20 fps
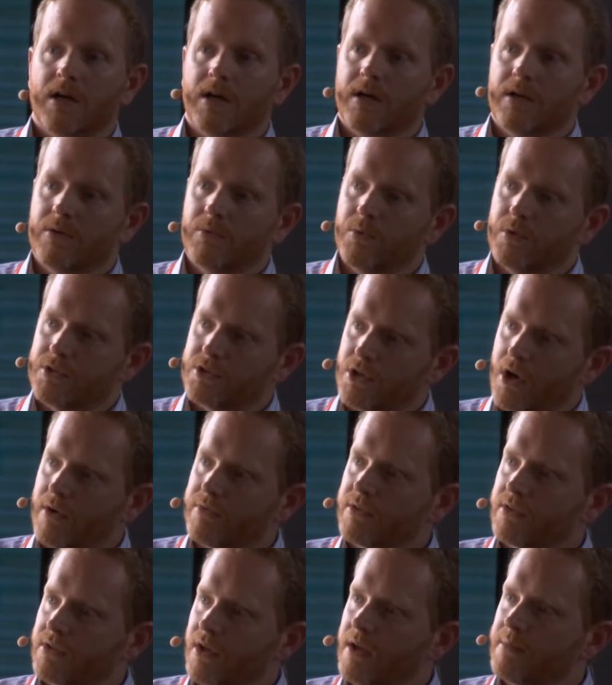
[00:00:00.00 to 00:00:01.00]
which
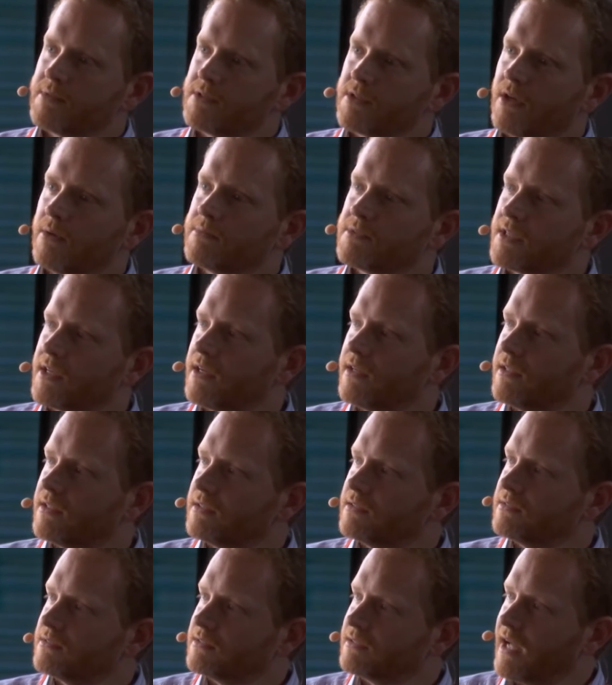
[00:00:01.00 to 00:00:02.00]
oftentimes comes kind of
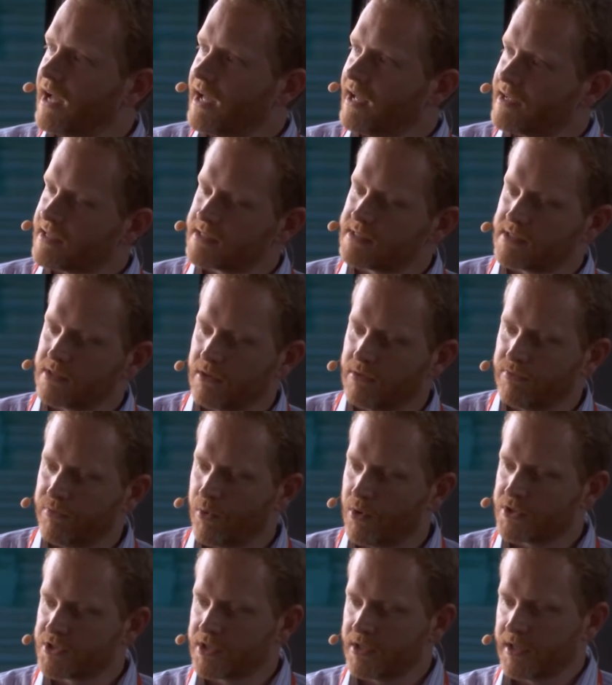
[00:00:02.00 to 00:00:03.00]
last,
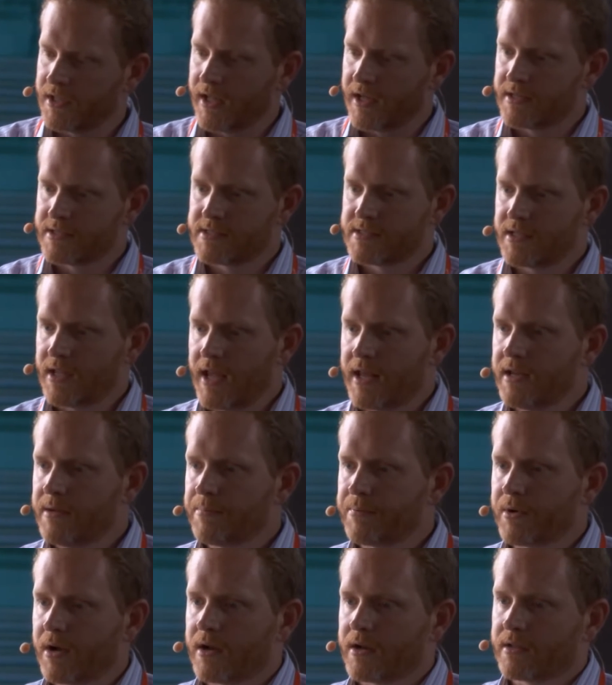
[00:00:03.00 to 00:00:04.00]
unfortunately, as any
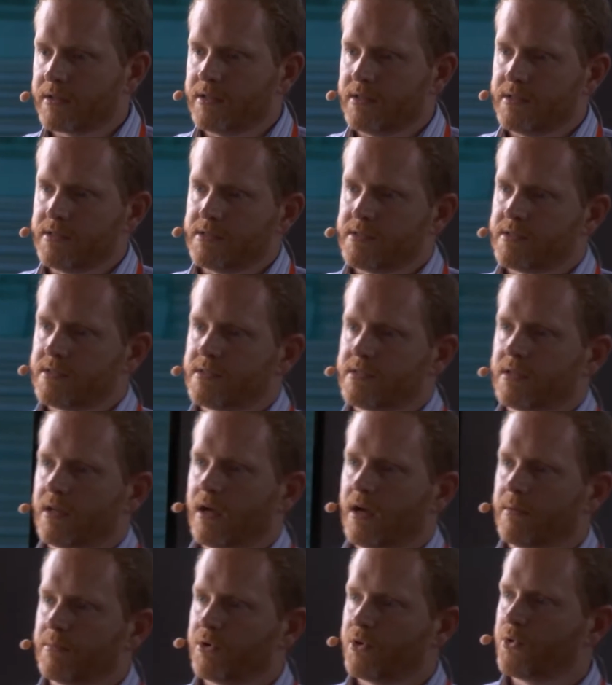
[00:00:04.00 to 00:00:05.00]
product is
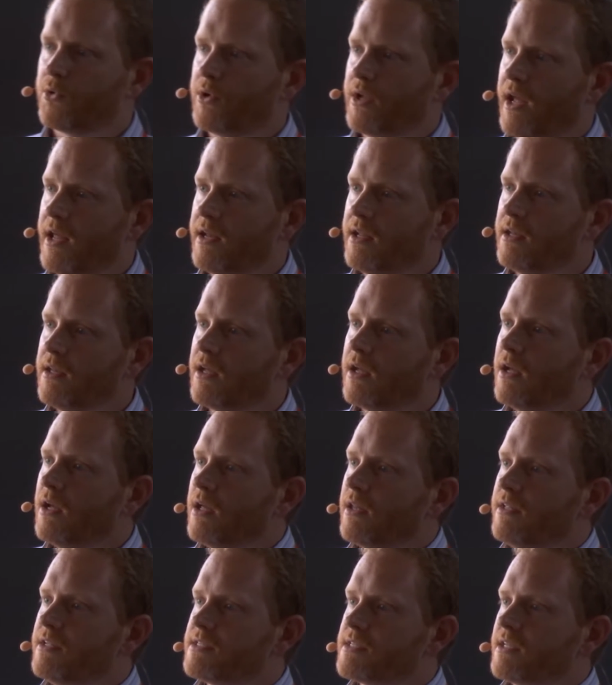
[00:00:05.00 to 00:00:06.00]
created.
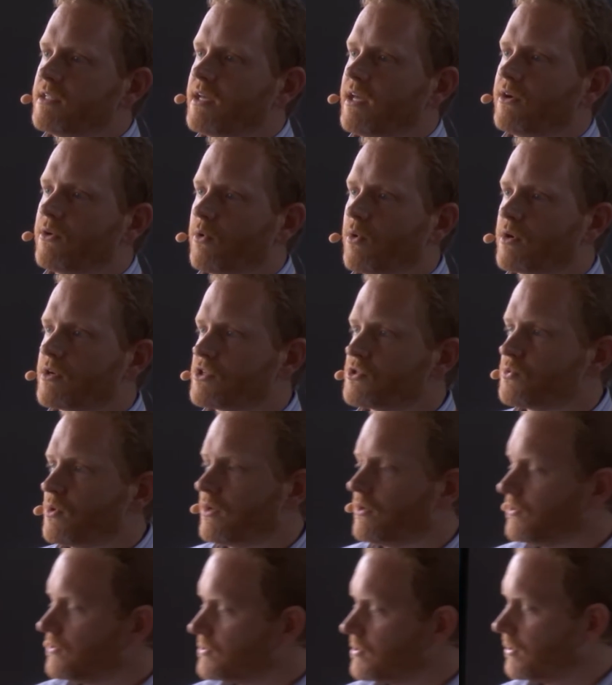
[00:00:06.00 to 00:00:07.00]
These container
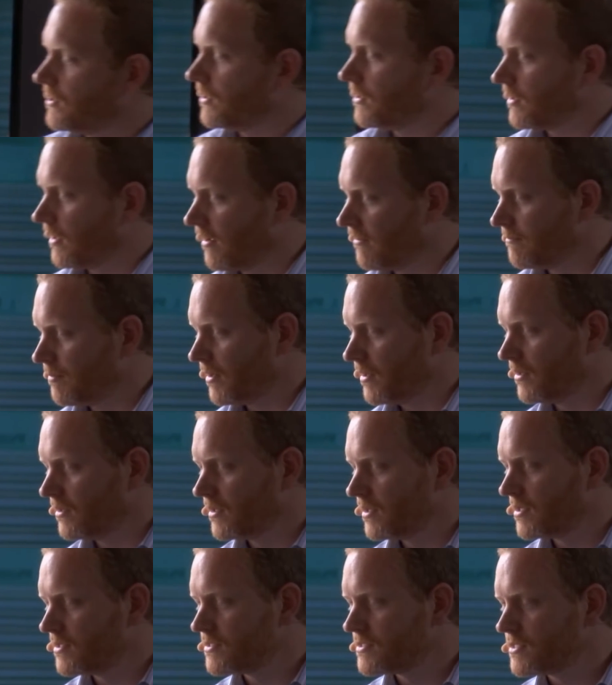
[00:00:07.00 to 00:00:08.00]
orchestrators, I think, have
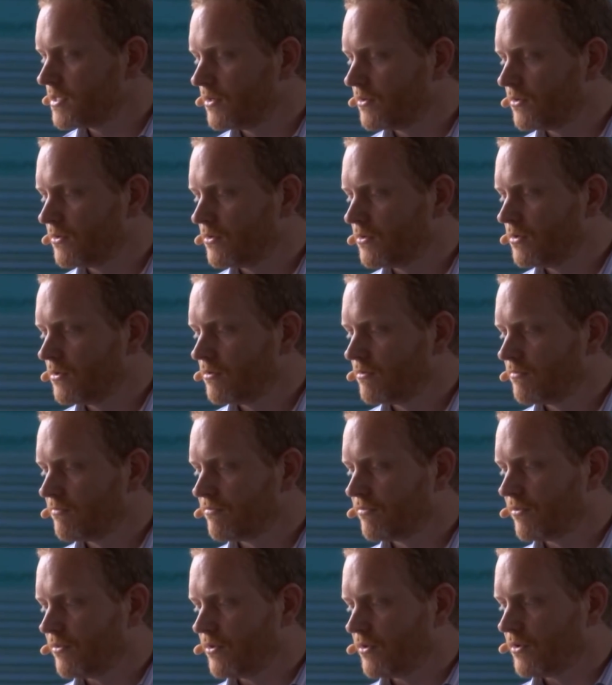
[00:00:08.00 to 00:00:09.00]
been considered
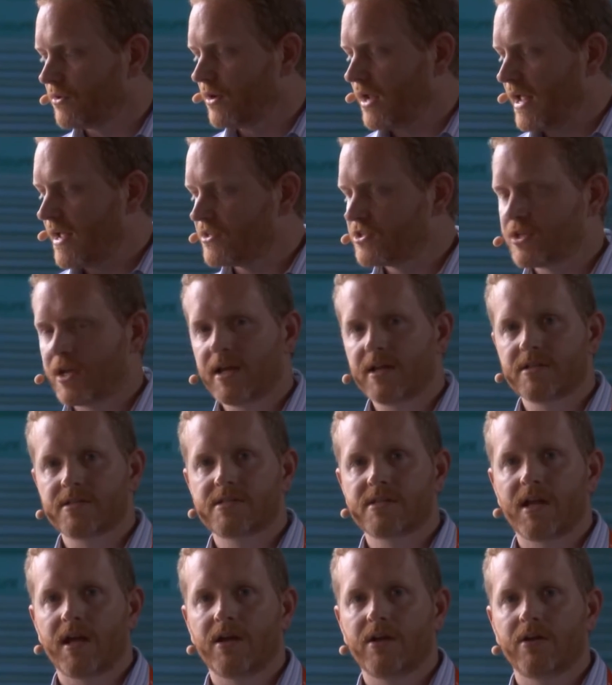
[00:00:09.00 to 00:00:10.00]
for their HA and
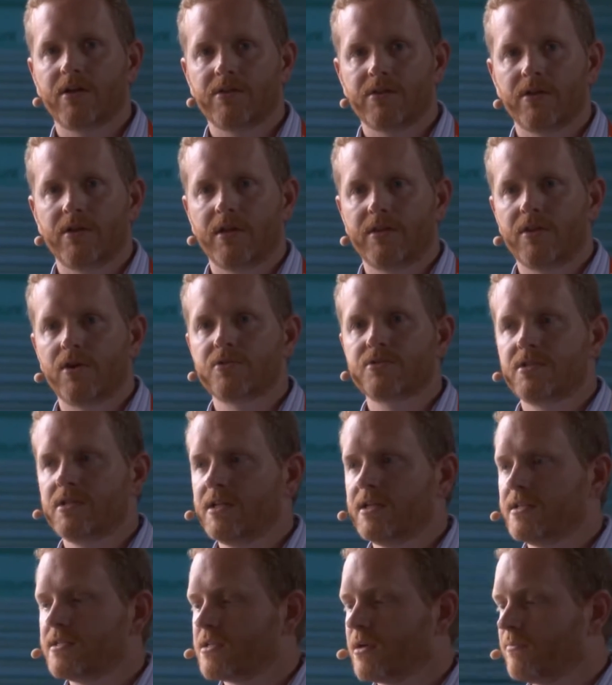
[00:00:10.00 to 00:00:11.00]
scale and those
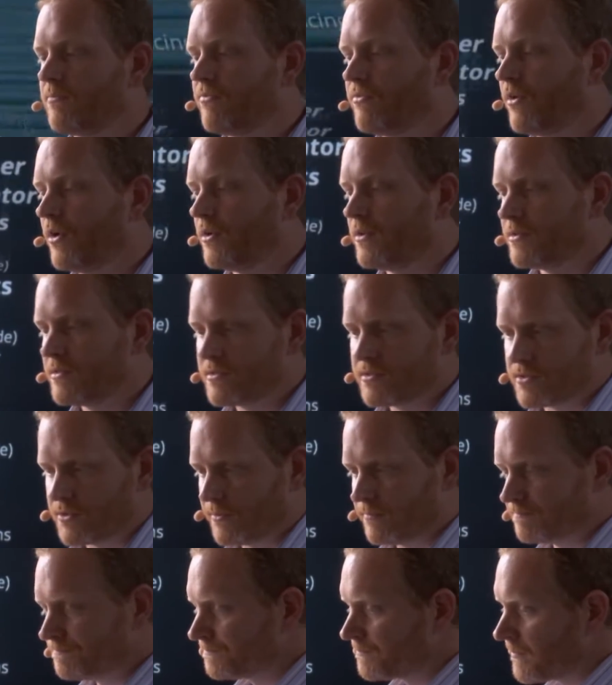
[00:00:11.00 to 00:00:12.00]
needs up front.
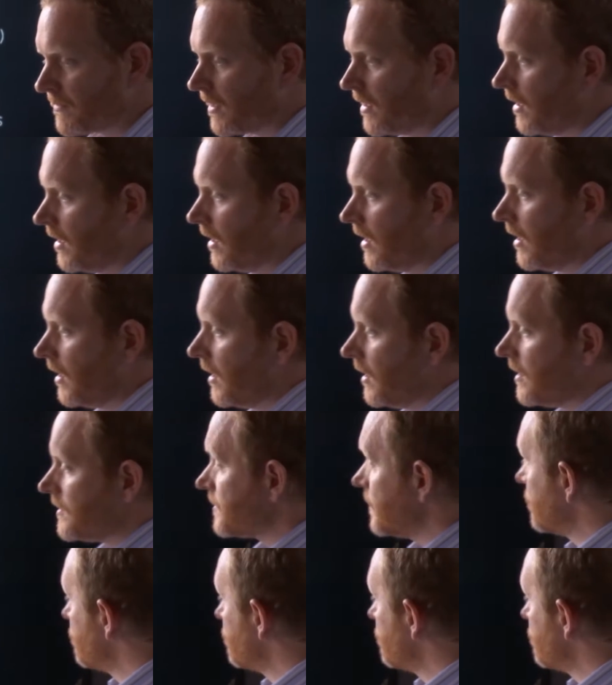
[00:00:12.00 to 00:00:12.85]
So, since